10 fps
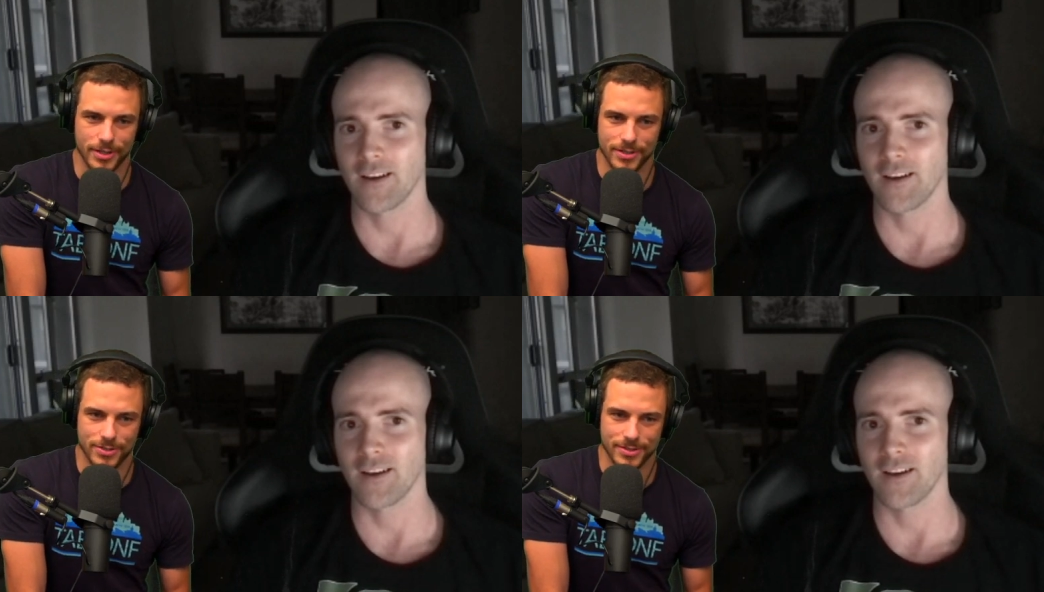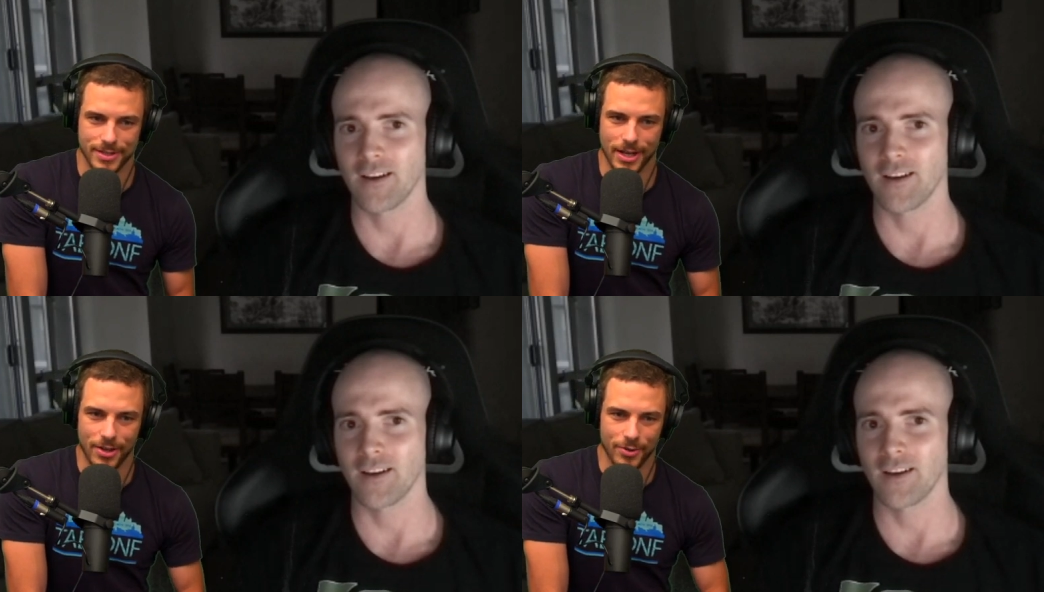Speaker 1: It's just like
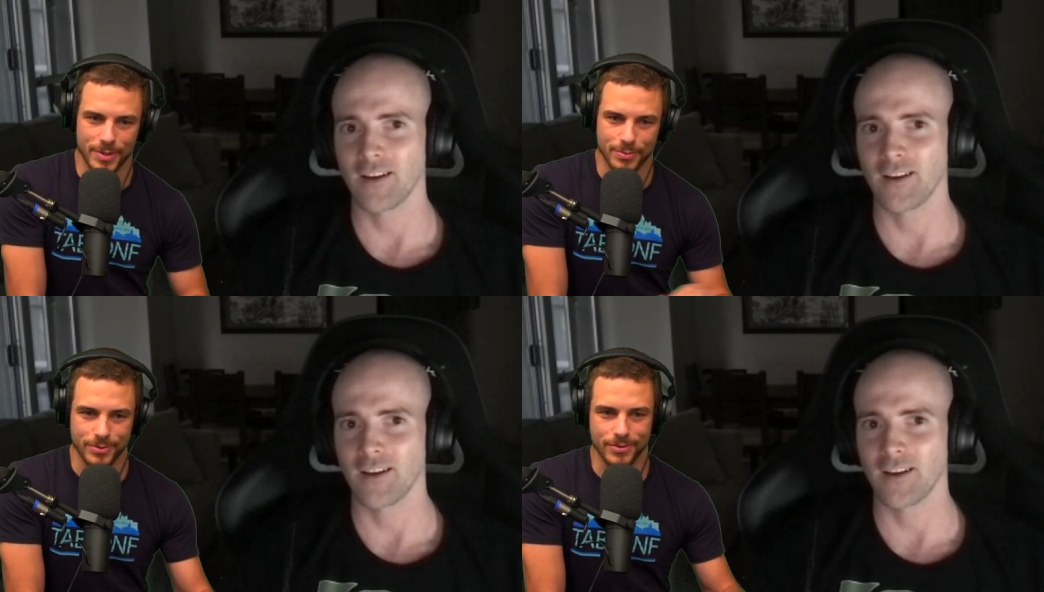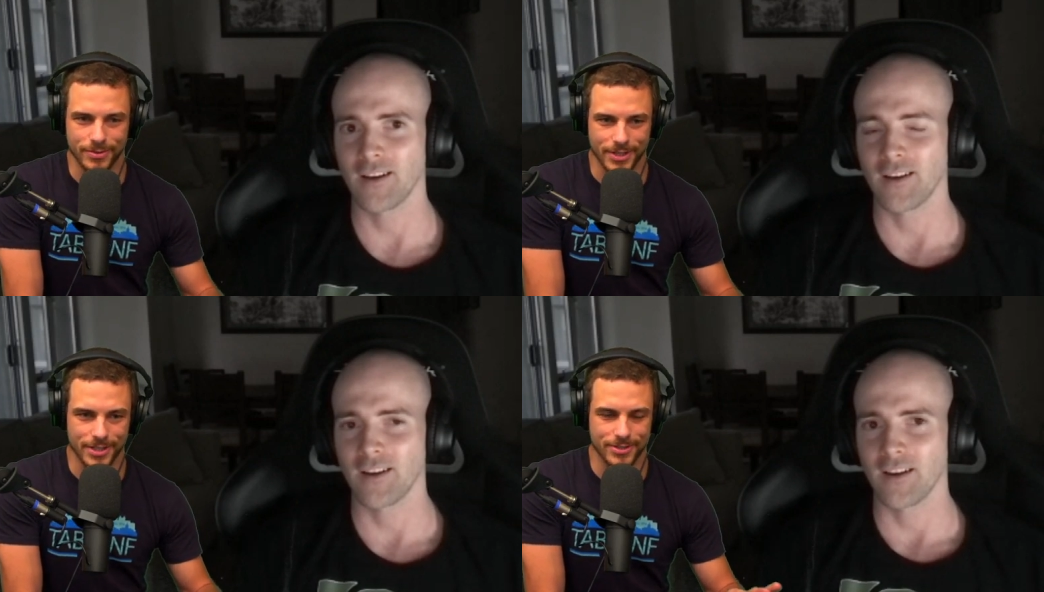other people
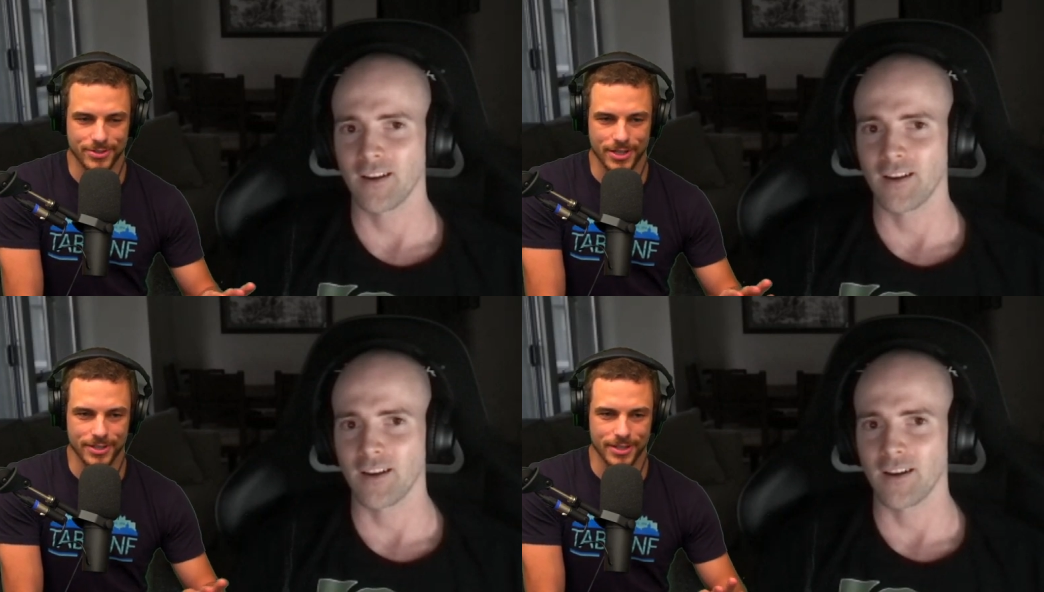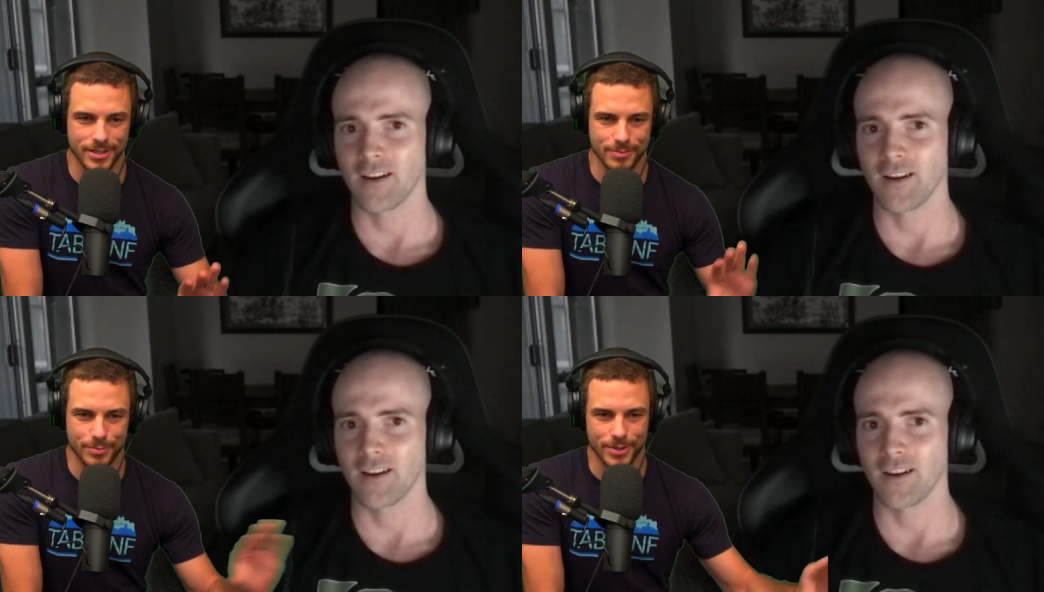like trying to like
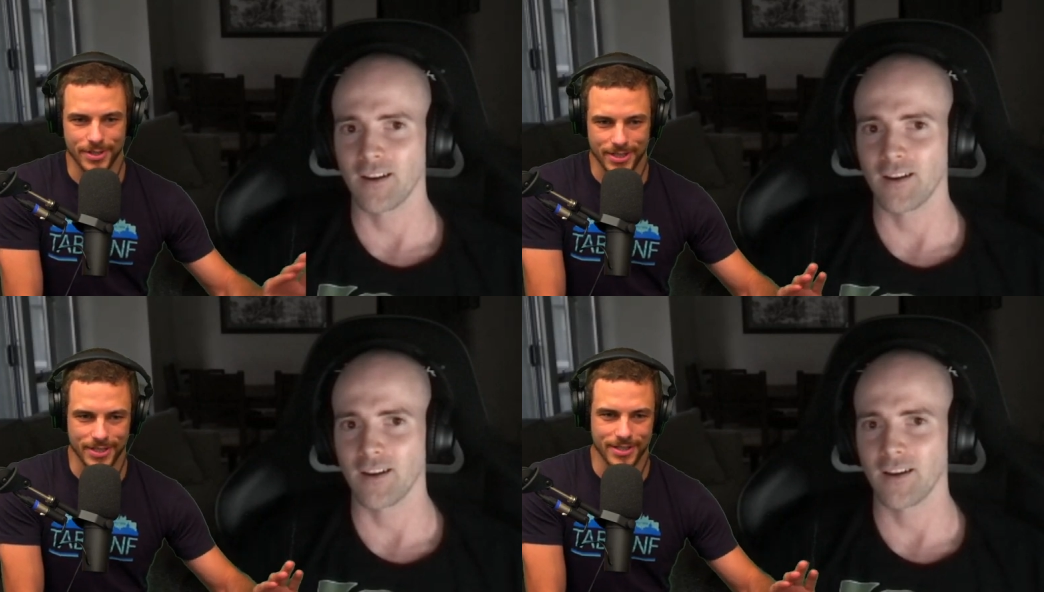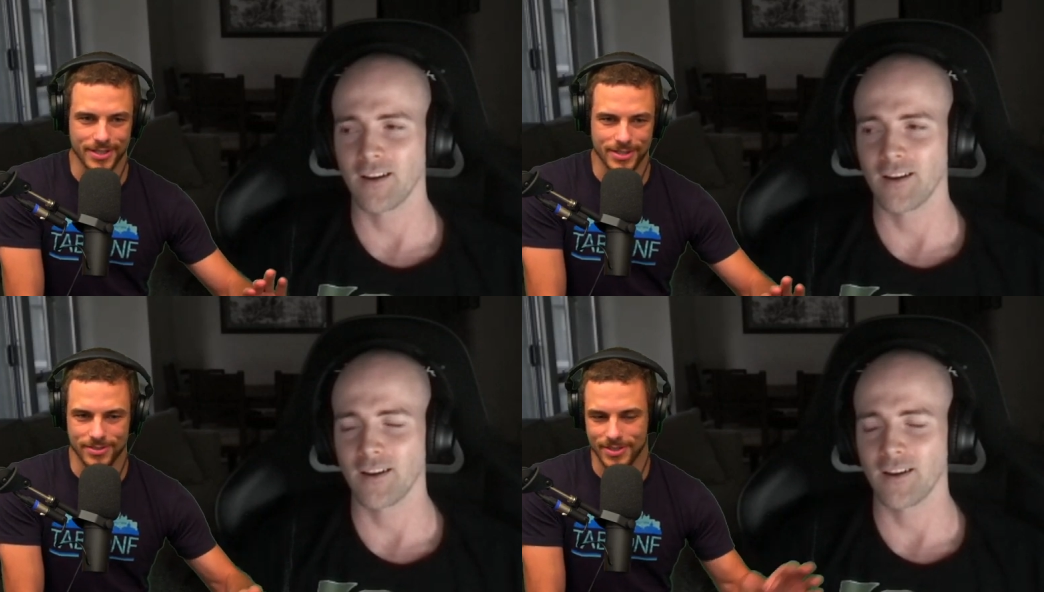put it in and
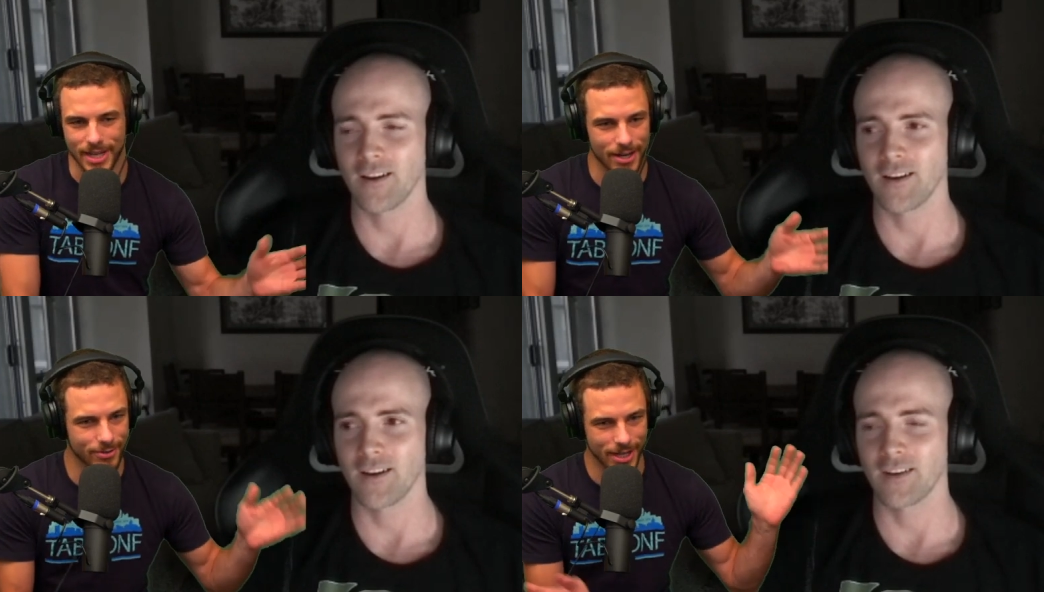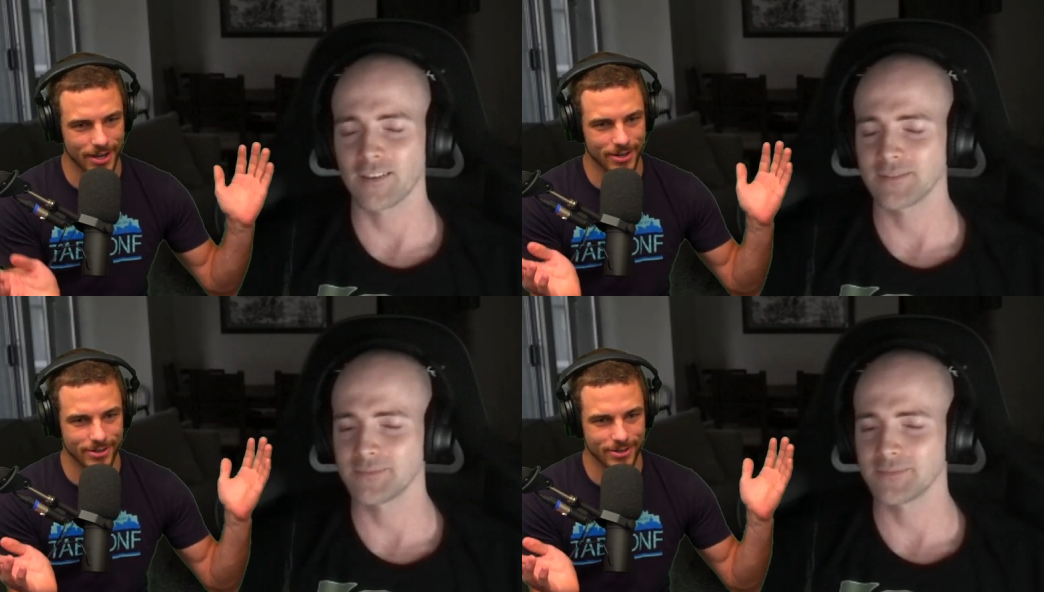he's just like I don't care